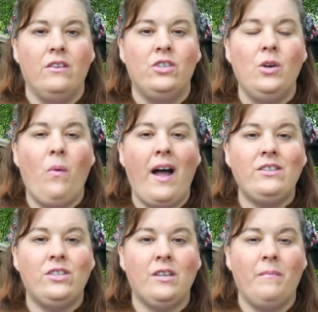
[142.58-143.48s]
She
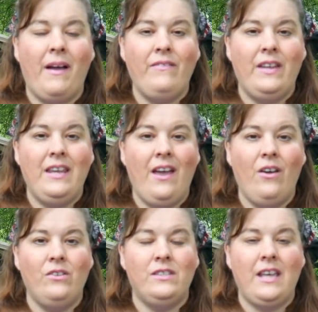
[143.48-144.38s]
watched my
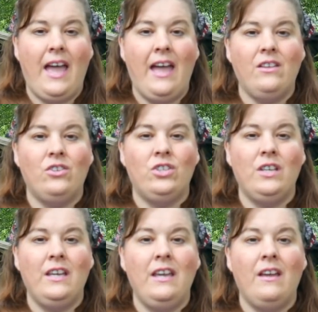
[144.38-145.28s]
videos and
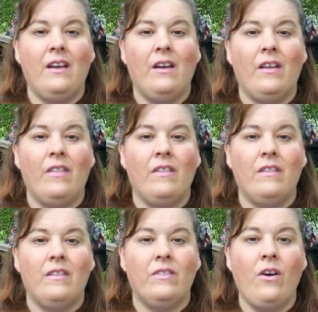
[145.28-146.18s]
she
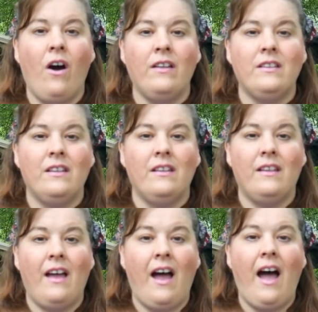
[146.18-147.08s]
thought,
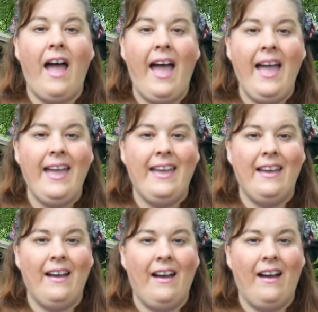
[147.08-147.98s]
hey,
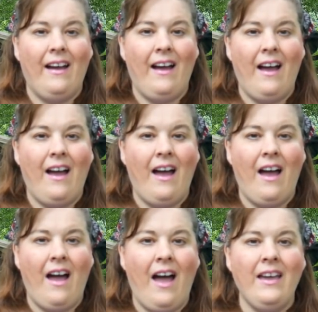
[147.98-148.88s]

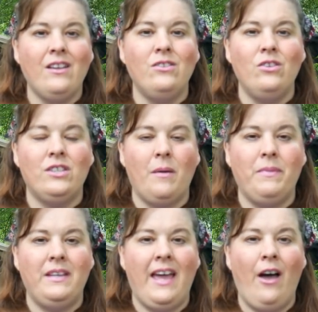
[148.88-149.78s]
I can do
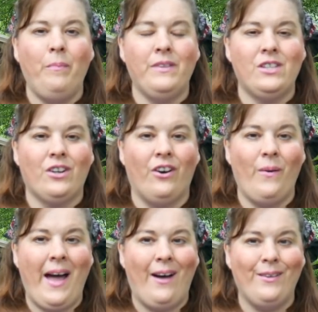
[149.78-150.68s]
something to help this
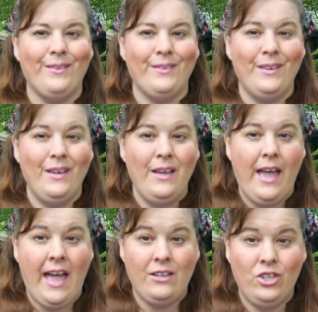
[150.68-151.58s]
girl out.
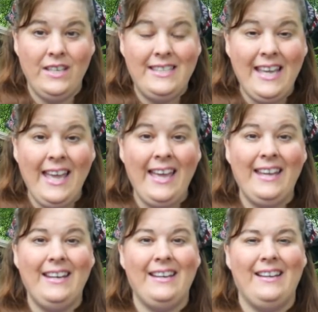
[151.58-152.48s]
And she
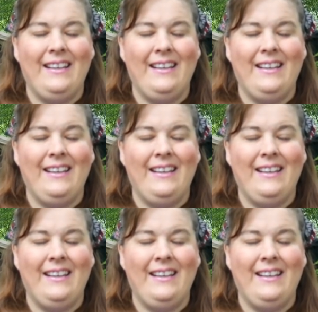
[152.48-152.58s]
did.